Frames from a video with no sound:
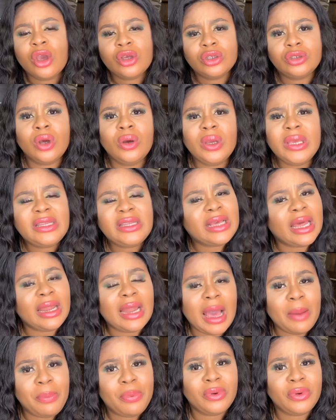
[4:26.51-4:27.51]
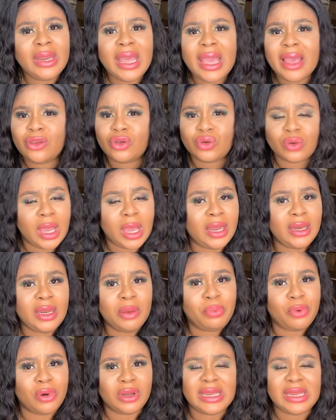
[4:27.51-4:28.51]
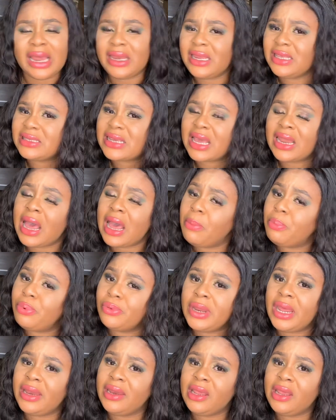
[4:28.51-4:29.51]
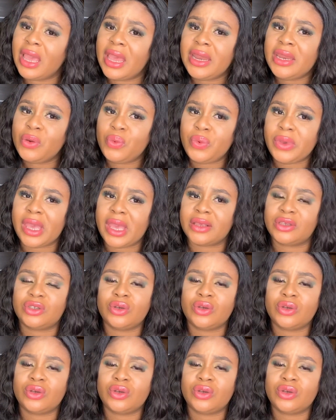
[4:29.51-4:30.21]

So it can happen to anybody and it can happen anywhere.